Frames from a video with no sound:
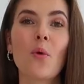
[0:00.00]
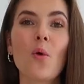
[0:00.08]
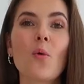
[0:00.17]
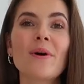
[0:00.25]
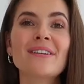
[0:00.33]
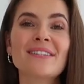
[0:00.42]

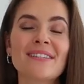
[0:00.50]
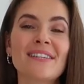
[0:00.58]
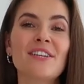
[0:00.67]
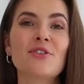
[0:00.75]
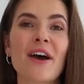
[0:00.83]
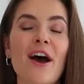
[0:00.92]
always
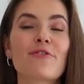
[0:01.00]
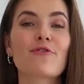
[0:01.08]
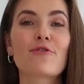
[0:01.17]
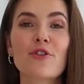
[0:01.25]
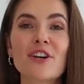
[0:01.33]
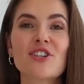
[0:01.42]
need to
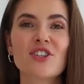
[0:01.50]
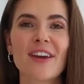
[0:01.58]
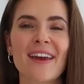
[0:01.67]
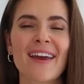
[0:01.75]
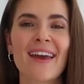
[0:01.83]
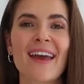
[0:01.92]
have fresh
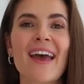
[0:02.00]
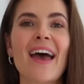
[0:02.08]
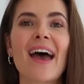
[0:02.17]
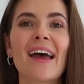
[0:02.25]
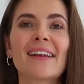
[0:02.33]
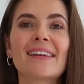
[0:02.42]
air
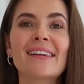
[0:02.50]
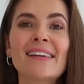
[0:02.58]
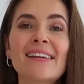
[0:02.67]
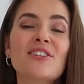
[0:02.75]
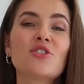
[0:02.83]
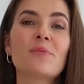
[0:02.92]
and
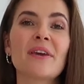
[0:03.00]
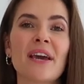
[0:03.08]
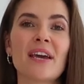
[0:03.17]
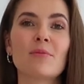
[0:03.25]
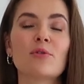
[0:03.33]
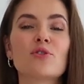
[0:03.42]
need to be
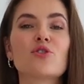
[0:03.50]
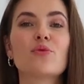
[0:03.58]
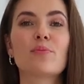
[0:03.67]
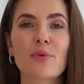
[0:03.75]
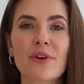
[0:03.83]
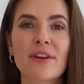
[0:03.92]
able to
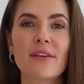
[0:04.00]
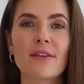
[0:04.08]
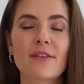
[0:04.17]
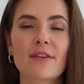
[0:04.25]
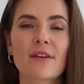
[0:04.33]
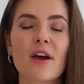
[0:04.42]
breathe.
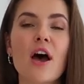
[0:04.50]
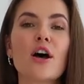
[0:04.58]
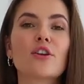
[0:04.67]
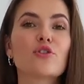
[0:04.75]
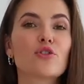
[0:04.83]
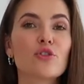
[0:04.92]

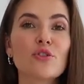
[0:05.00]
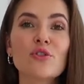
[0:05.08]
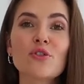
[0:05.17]
Do